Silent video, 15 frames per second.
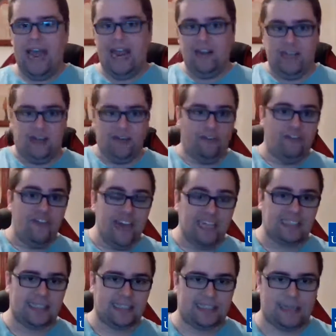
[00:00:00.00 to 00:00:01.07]
and then
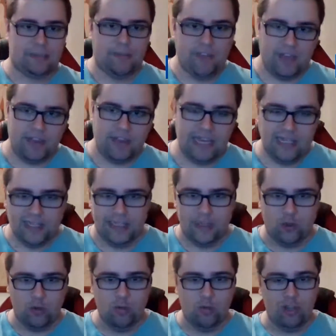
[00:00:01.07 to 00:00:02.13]
fix some of the things
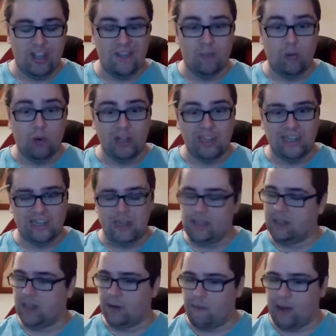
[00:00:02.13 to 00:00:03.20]
that you would wouldn't
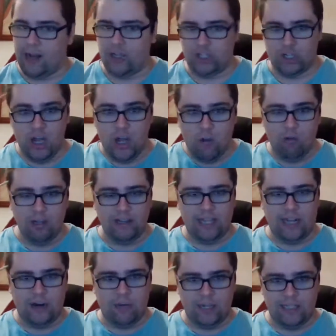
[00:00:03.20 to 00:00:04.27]
in the rush
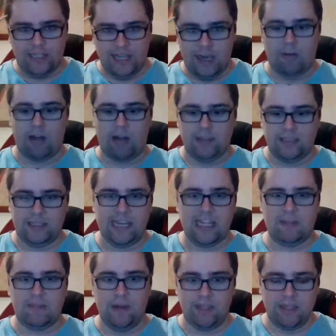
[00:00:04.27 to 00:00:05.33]
wouldn't otherwise think about
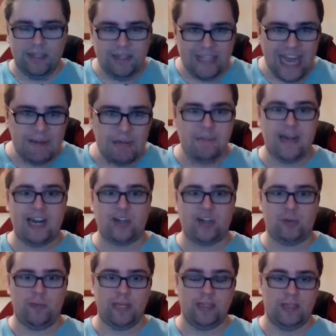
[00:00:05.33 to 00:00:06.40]
statement time
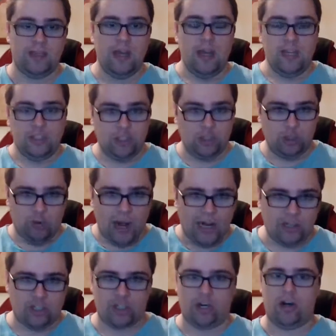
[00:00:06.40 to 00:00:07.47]
management
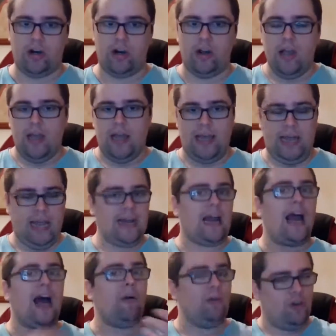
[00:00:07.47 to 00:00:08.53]
structure and, and
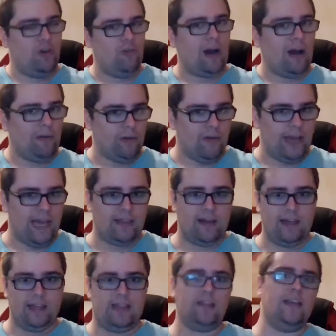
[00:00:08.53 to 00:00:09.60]
how are you how are you
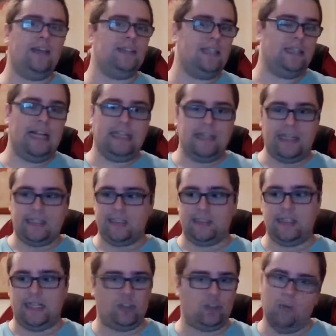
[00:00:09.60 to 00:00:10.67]
handling the things and that that's
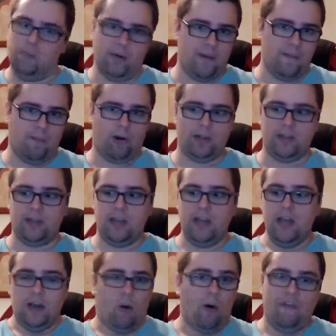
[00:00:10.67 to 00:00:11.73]
that's super important
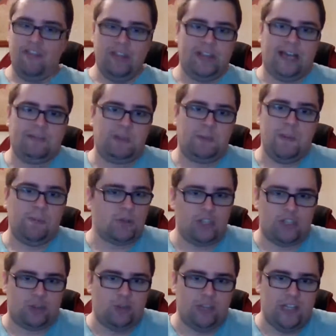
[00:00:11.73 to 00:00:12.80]
oftentimes people
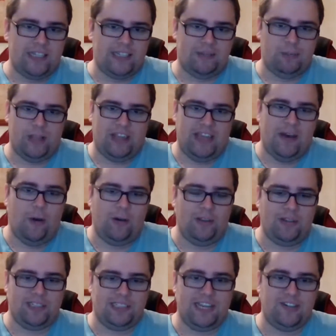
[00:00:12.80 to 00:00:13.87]
just do this when they go
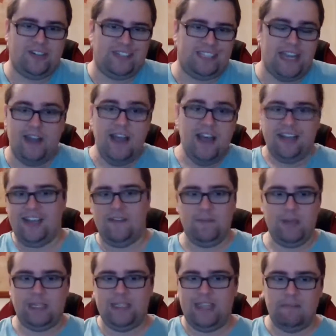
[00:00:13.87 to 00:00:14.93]
on the stage and say give
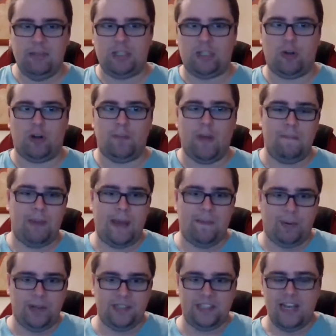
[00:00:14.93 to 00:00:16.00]
me let me sort my
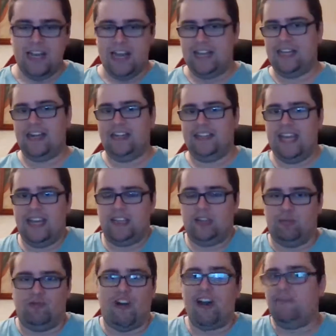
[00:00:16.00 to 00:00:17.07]
papers and then i take
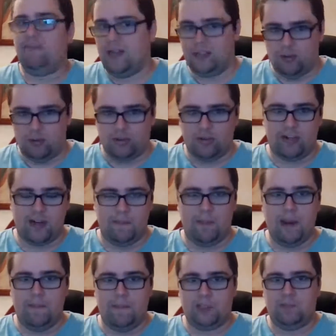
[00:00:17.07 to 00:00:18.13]
five minutes to sort their
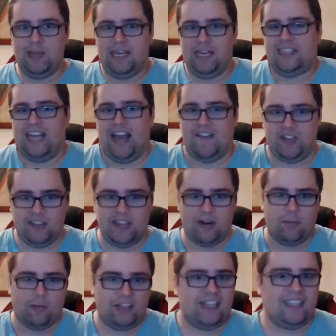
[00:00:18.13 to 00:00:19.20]
papers because they haven't
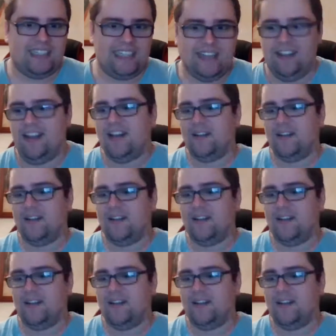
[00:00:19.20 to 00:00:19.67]
done what i said